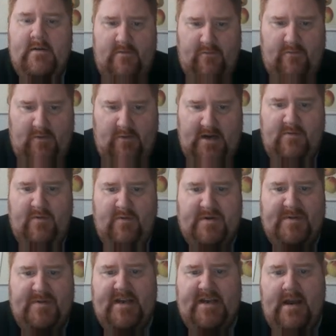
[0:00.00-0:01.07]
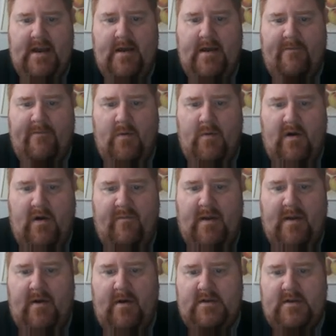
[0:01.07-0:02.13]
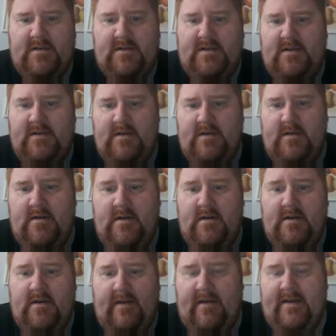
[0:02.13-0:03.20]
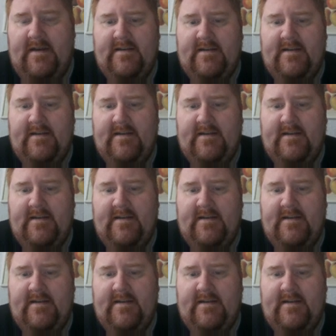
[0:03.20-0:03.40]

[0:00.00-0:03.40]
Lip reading: Which means that every one of my parts is 18.